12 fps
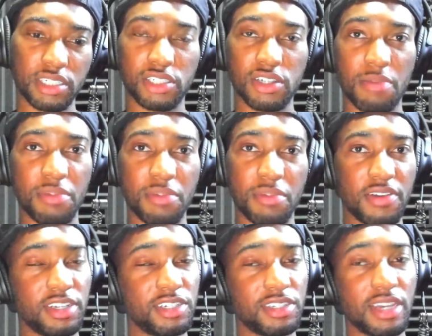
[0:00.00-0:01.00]
So
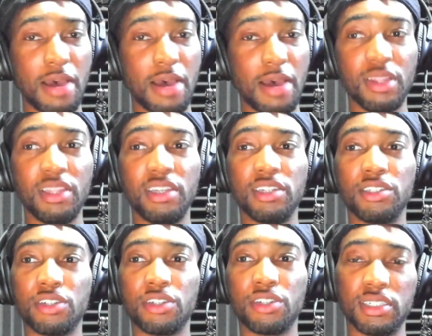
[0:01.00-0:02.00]
I'm really
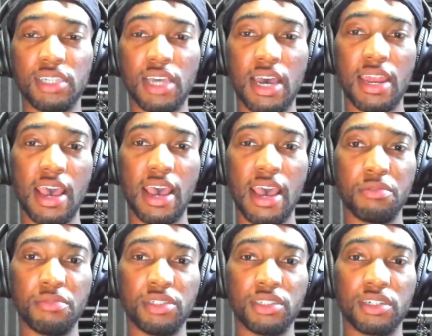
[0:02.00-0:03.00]
intrigued to see how that
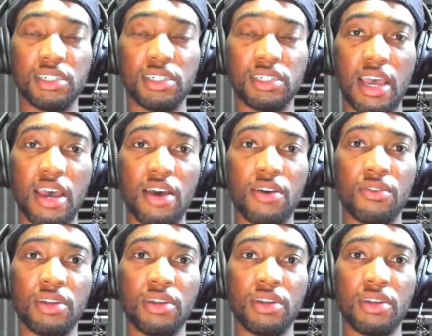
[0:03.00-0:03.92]
album is gonna sound